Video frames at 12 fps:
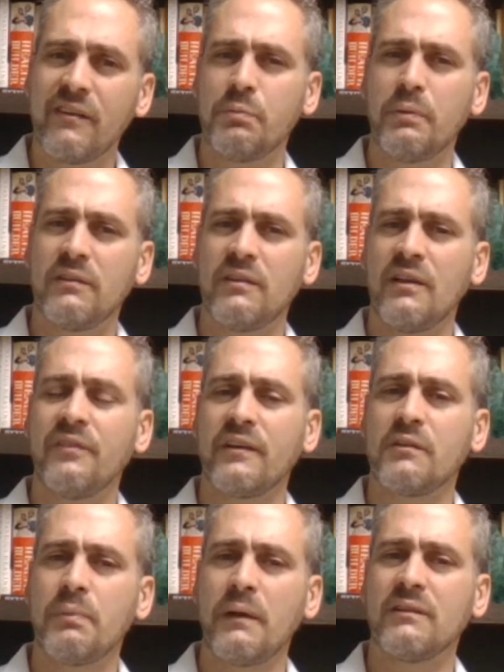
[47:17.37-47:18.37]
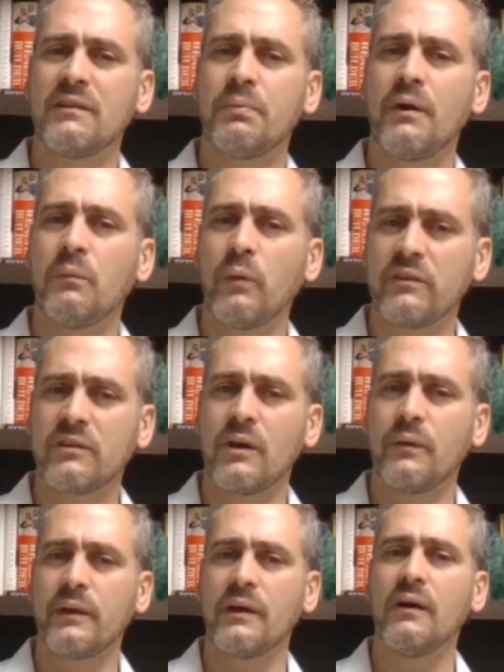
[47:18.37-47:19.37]
specifics based upon what's
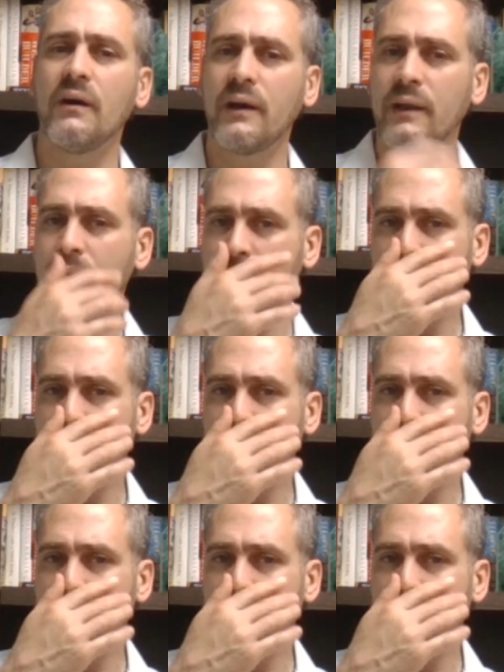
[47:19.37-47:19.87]
going on,